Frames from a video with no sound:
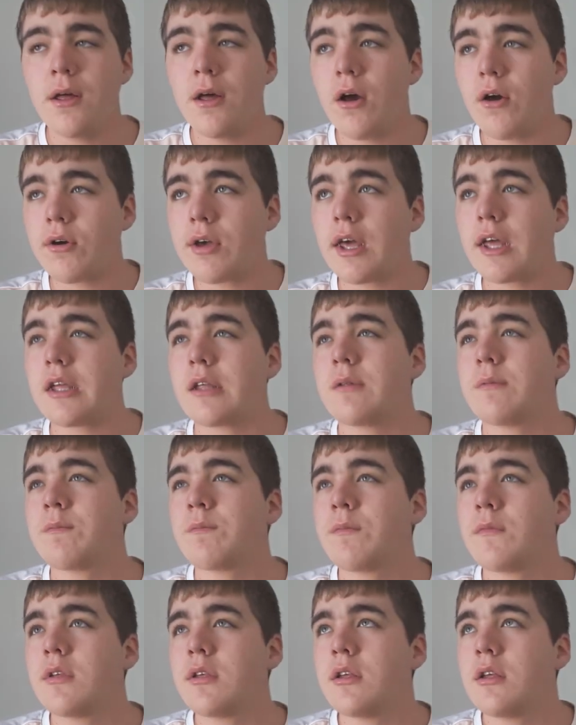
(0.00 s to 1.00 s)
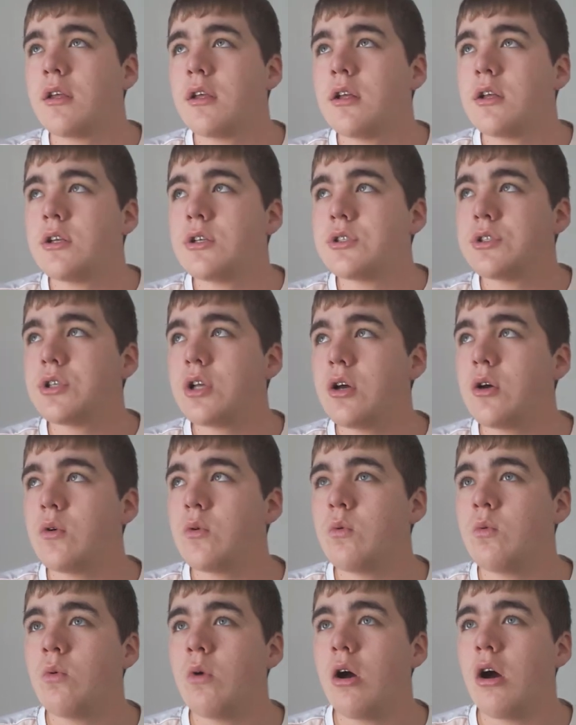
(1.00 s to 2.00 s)
Okay,
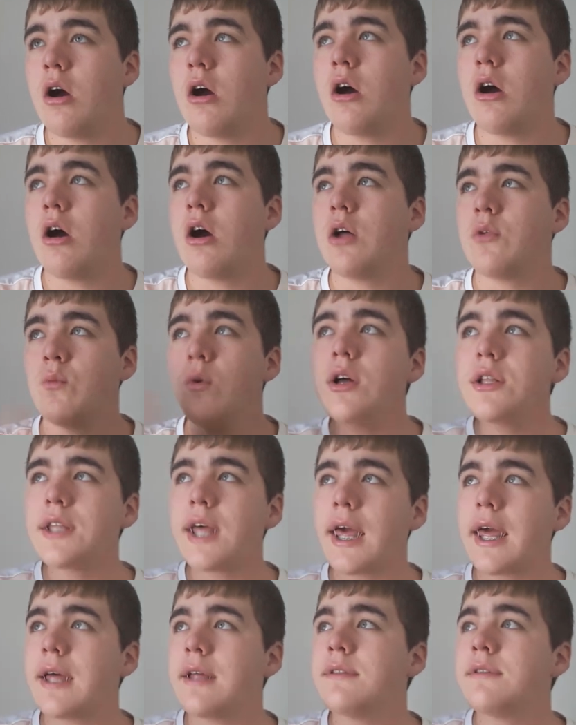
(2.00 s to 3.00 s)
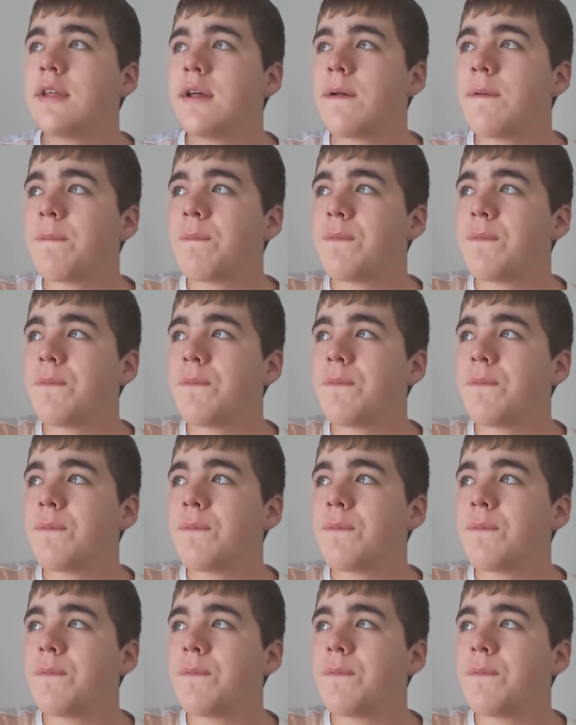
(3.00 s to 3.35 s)
so on one hand,